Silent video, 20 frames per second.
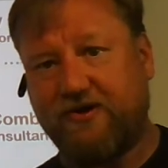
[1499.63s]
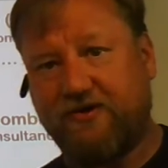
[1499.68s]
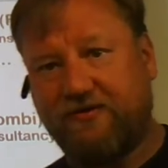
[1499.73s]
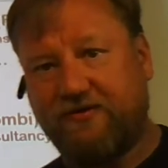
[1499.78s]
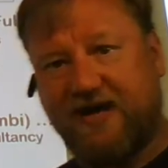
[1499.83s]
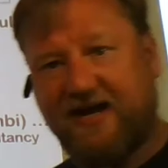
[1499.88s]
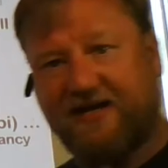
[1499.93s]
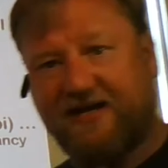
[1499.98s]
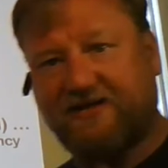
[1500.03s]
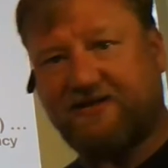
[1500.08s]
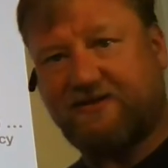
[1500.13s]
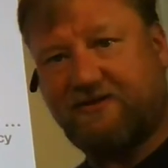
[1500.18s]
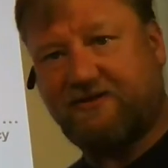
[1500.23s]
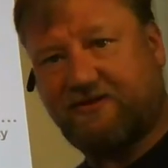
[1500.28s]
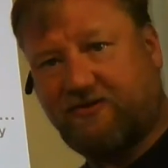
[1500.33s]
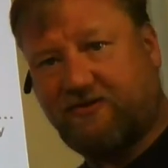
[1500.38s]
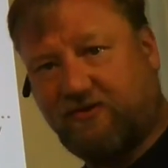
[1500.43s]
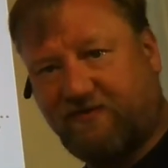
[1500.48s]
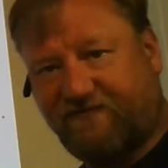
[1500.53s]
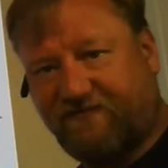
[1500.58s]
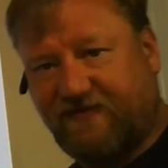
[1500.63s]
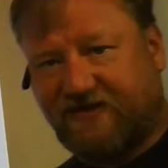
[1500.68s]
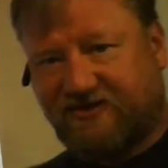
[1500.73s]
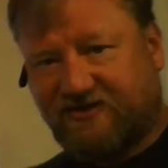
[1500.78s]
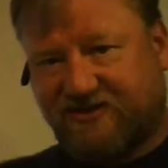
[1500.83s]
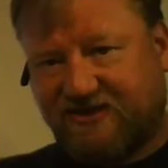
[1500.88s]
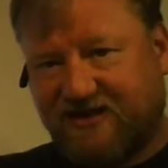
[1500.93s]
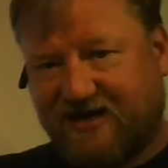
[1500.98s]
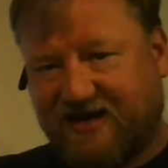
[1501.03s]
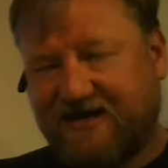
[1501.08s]
that's sort of a
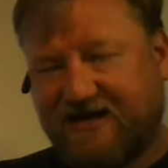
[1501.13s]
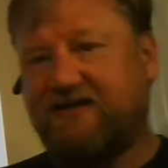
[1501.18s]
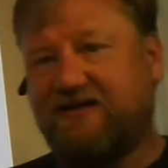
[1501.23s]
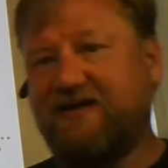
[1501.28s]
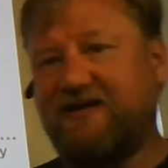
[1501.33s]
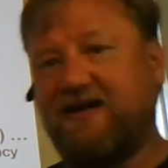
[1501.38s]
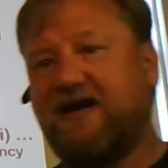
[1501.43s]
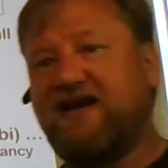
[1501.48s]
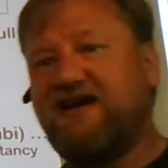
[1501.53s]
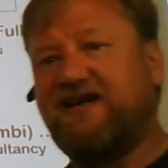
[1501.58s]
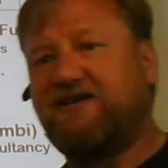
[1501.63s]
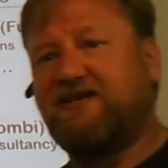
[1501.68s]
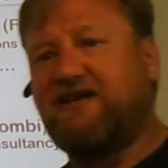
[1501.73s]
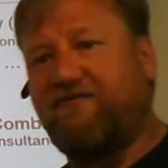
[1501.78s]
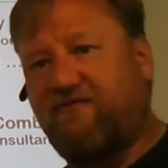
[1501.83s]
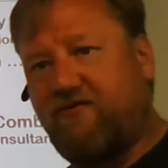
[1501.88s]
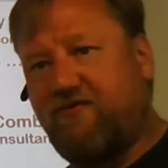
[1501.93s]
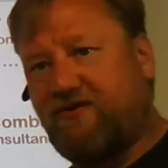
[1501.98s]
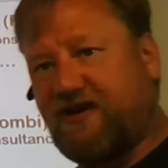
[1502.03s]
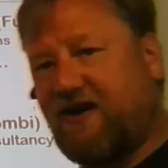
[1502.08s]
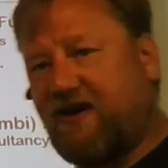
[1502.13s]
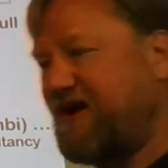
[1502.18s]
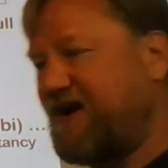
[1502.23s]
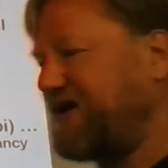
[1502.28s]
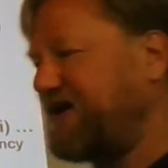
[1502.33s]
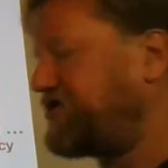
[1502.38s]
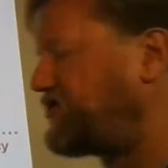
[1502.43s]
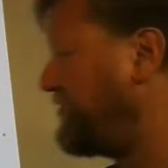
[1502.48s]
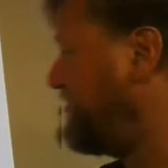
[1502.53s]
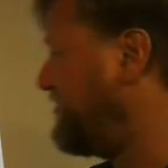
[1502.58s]
slightly different
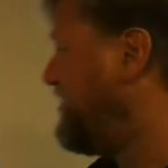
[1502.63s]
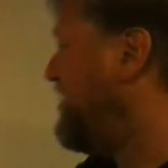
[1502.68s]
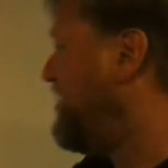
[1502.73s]
direction,